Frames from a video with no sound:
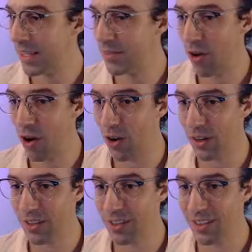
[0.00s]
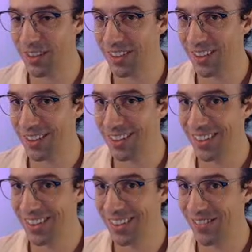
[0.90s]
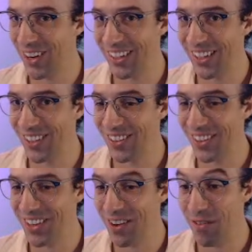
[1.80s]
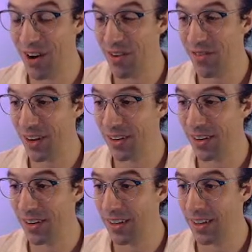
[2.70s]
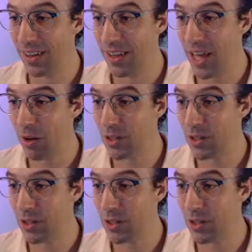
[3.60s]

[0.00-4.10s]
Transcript: frogs. Very cute, very fun. That was the